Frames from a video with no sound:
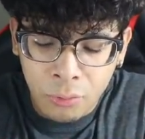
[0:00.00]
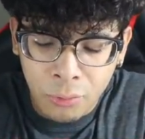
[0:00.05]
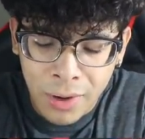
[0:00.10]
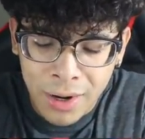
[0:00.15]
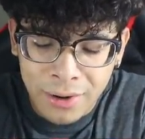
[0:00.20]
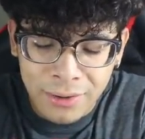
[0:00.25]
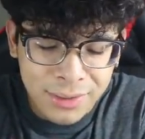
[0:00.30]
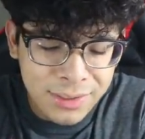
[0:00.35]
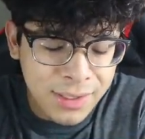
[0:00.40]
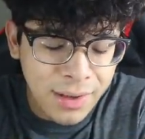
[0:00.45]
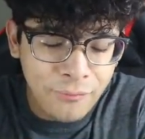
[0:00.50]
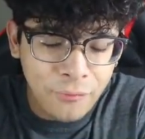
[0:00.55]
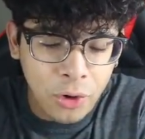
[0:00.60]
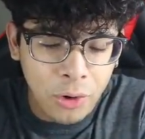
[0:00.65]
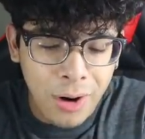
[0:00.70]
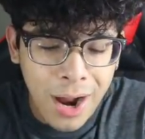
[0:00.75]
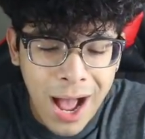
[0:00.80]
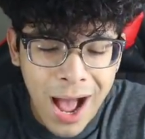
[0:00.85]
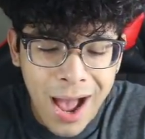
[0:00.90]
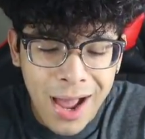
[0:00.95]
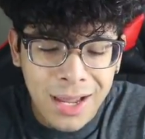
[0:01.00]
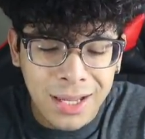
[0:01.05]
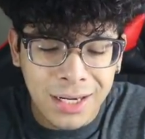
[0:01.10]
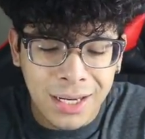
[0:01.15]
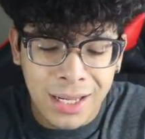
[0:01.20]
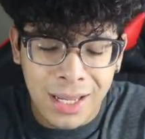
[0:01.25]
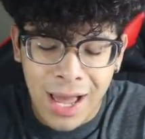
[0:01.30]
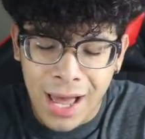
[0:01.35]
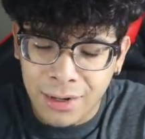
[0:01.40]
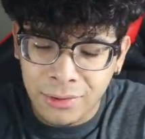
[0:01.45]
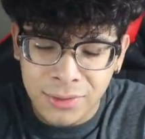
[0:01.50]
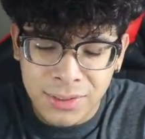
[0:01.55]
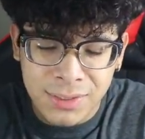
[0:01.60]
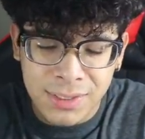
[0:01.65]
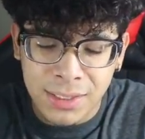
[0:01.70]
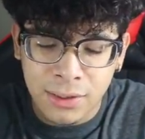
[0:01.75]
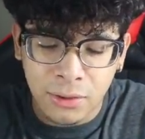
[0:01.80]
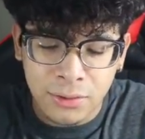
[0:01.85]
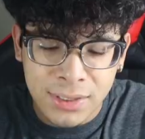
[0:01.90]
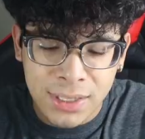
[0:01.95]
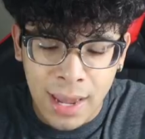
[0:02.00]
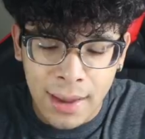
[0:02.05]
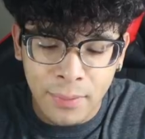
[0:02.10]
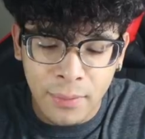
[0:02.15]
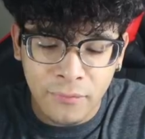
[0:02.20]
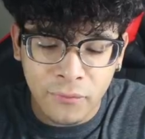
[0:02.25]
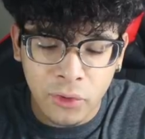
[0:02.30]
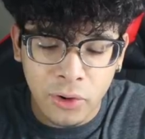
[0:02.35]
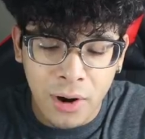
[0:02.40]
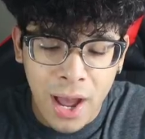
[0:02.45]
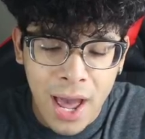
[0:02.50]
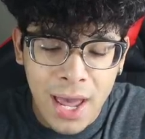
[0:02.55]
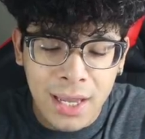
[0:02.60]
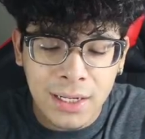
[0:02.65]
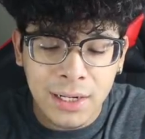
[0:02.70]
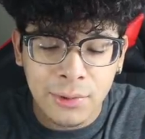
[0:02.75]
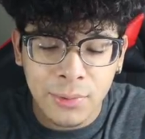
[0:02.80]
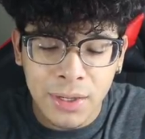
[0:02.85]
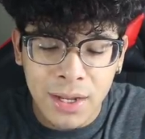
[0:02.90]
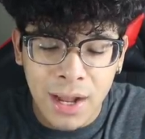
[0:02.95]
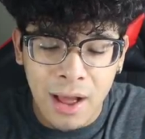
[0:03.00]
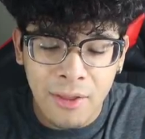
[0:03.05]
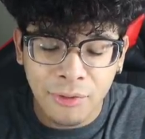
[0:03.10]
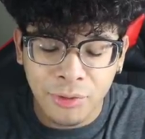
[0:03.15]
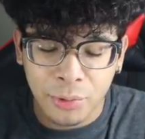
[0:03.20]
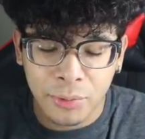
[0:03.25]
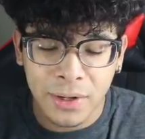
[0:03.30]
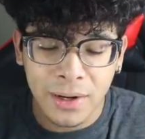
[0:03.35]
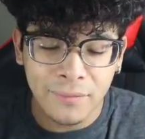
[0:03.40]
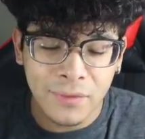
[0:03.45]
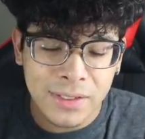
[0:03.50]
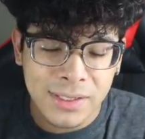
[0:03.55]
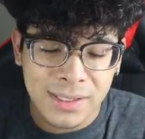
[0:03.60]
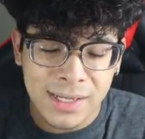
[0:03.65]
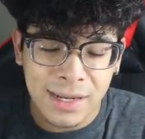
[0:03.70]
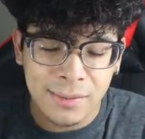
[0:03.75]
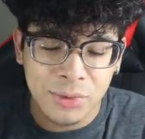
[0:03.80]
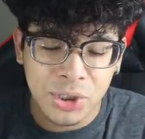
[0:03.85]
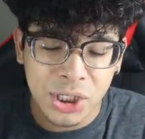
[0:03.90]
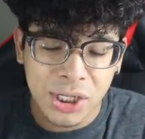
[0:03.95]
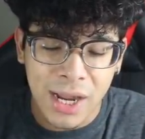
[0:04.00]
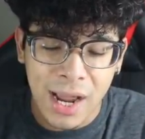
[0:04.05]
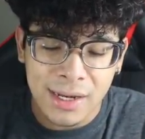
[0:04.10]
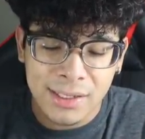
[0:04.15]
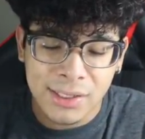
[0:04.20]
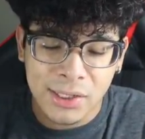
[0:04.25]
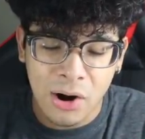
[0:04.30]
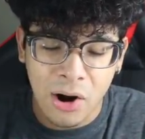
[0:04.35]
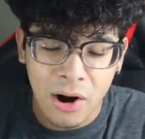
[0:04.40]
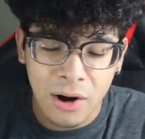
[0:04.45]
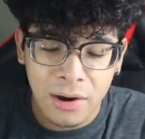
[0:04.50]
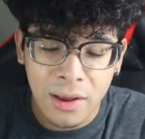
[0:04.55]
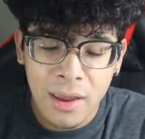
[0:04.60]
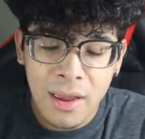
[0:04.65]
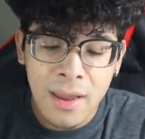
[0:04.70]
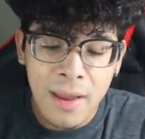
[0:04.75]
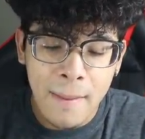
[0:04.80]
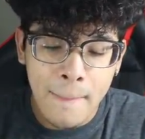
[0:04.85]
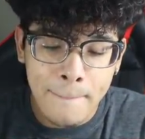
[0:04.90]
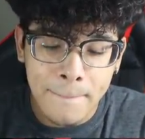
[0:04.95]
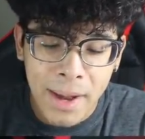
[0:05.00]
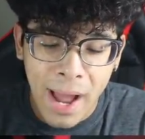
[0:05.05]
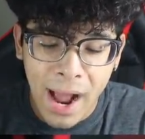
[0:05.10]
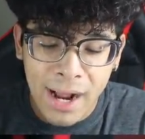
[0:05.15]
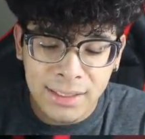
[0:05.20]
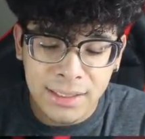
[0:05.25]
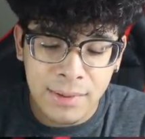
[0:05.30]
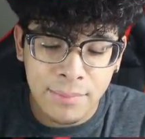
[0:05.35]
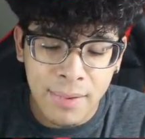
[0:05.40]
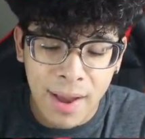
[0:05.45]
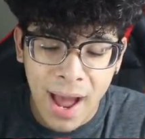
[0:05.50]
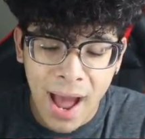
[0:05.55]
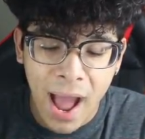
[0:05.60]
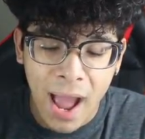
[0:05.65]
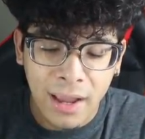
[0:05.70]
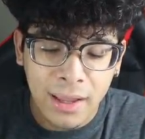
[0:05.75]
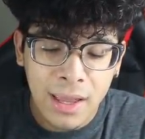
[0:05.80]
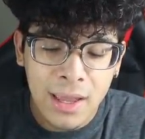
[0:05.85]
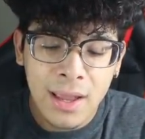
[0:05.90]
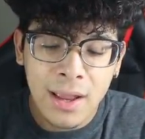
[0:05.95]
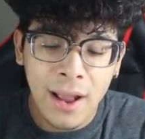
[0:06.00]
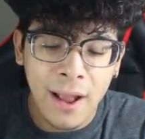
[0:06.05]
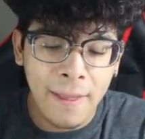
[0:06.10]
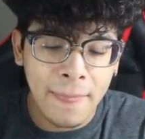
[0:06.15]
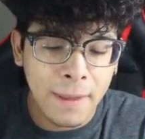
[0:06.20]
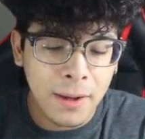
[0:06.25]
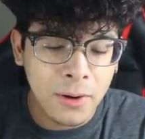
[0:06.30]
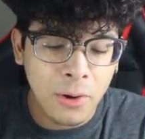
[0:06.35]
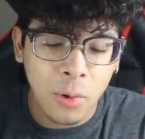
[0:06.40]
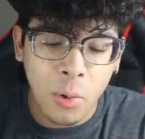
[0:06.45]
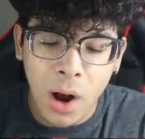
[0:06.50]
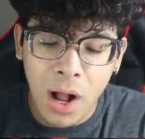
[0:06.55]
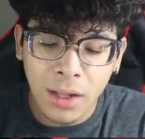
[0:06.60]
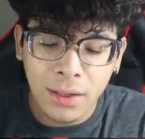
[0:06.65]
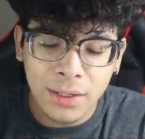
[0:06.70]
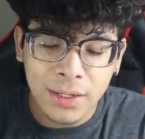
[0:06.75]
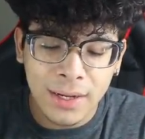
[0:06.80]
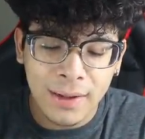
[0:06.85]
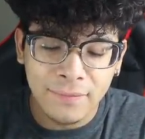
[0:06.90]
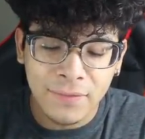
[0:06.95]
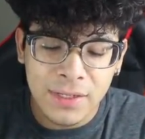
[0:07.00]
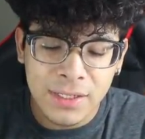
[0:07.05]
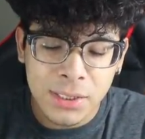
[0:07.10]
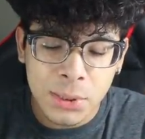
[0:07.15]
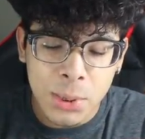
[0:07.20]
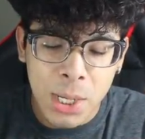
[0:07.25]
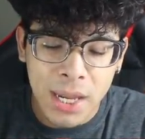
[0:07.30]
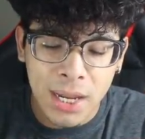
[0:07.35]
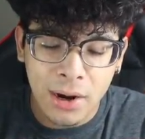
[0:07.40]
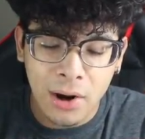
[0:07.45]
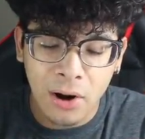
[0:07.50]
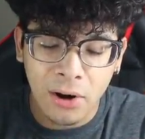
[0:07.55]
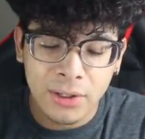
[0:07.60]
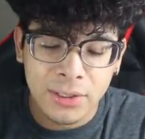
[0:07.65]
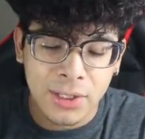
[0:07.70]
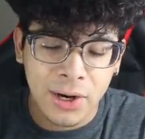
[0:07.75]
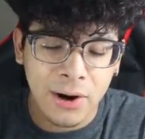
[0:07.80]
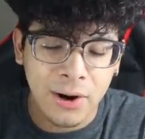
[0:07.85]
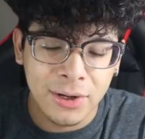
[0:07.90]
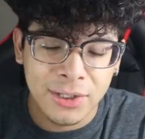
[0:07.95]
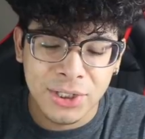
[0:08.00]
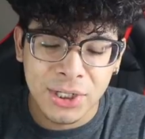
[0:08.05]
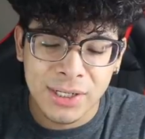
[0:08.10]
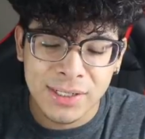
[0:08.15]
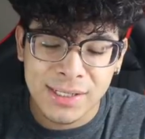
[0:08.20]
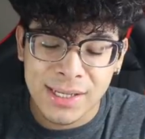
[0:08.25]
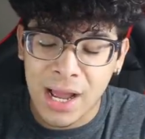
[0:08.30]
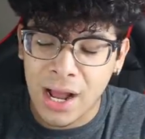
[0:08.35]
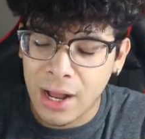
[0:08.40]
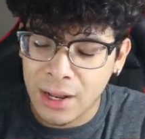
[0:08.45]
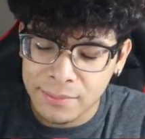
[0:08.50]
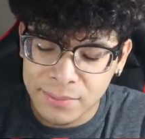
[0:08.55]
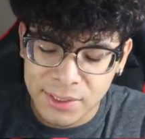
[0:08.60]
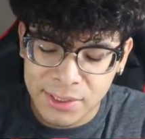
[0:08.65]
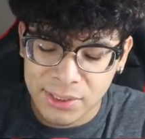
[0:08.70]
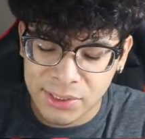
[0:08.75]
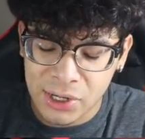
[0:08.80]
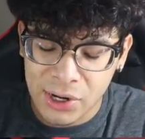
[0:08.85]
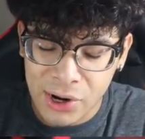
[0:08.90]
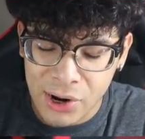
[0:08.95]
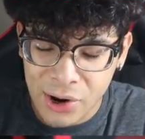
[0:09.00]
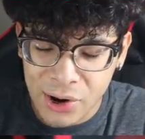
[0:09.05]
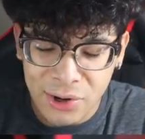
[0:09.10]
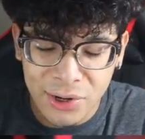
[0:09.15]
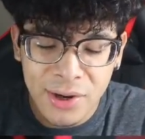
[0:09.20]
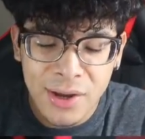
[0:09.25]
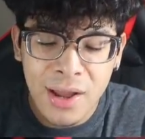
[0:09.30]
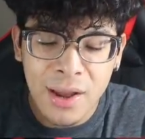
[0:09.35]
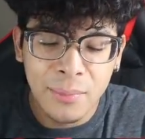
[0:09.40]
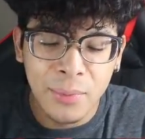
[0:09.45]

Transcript: Where is the variety? I don't see no type of variety. We got three of the same G X card back to back, and the quality of these fake cards are just absurd.